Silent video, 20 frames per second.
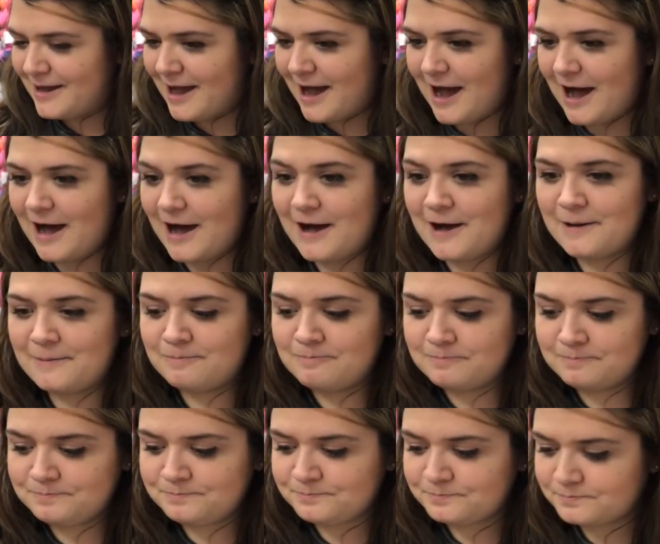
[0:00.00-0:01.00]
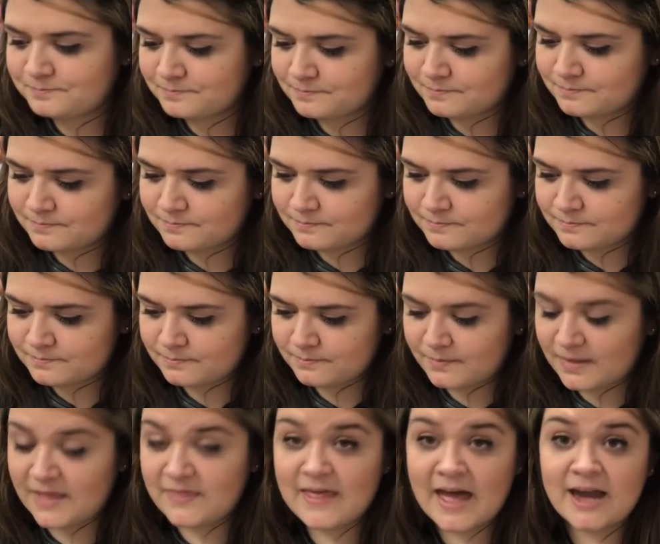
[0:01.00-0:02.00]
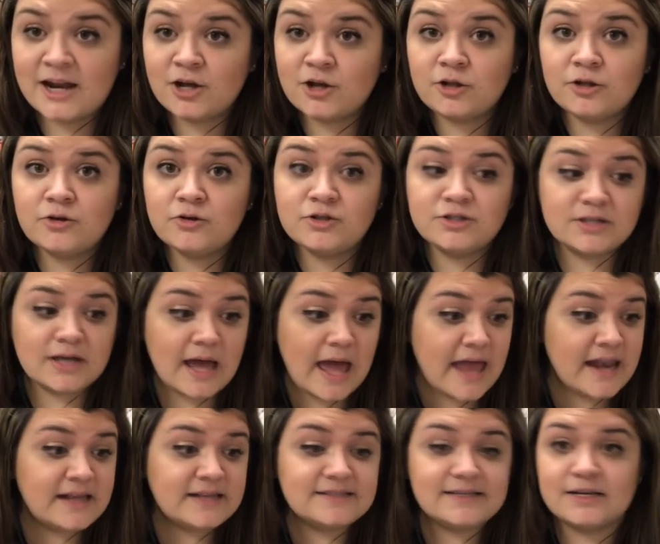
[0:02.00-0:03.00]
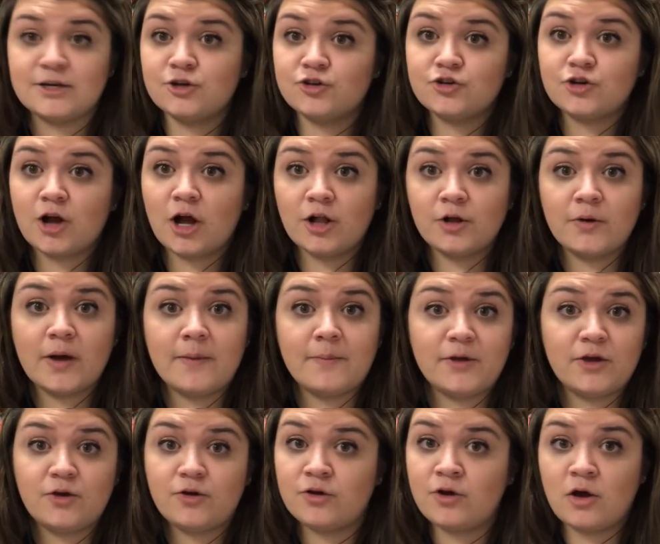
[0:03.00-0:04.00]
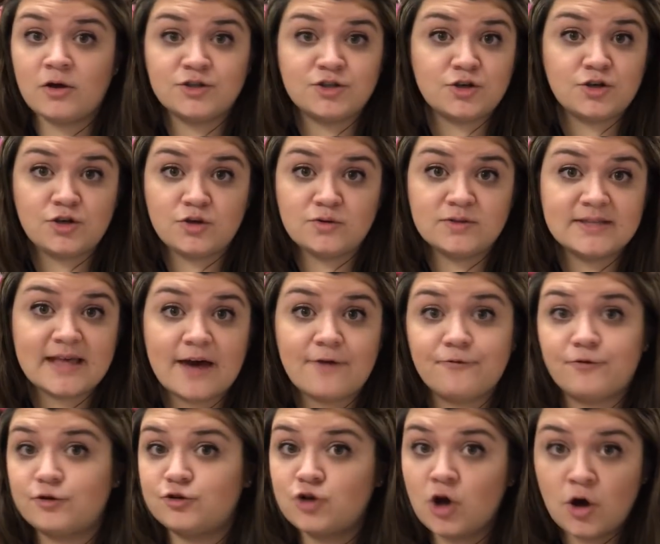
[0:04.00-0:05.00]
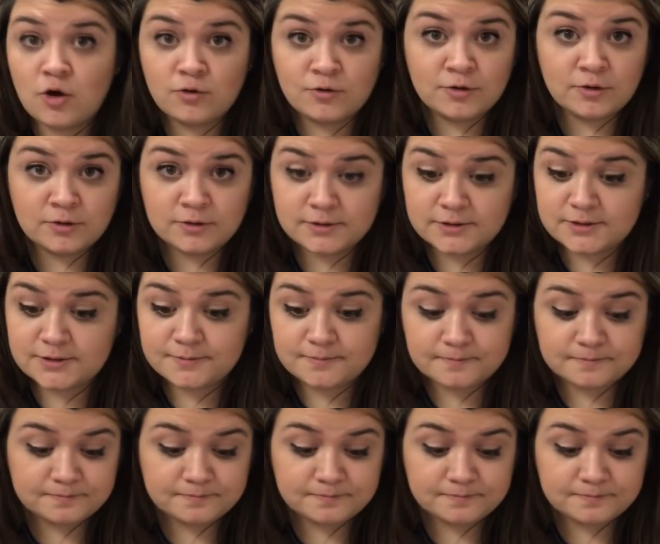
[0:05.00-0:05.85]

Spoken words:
And that includes any signature colorway, but you can also use that for tonals,